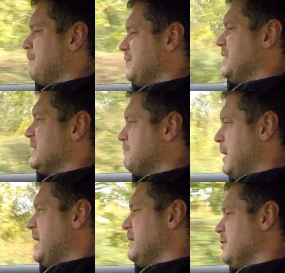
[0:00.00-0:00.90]

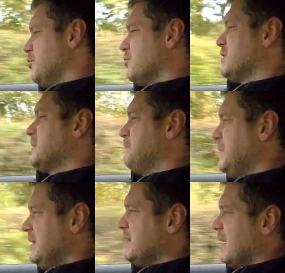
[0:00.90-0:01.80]
displaying your
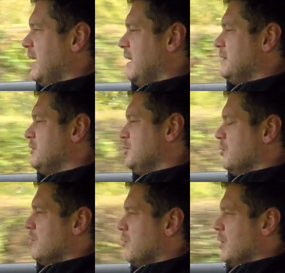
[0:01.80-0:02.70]
speed and your